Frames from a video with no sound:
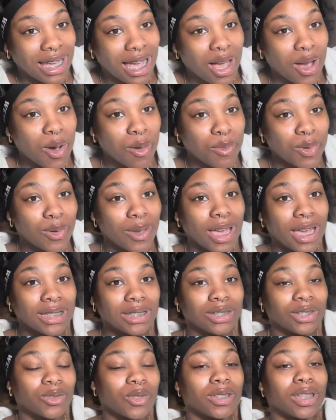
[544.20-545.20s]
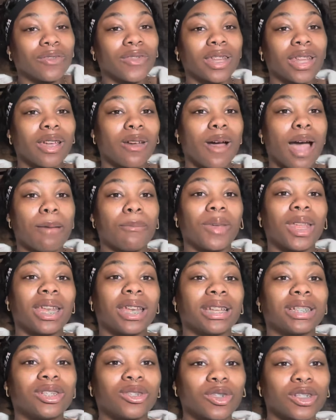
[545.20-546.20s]
I hope you guys enjoyed the video. I made
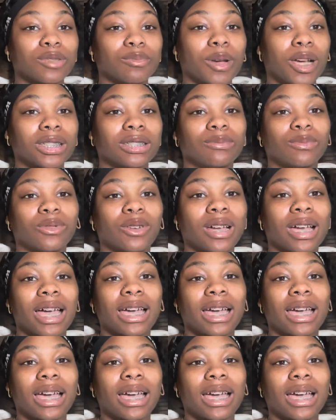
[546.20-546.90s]
it as short as possible.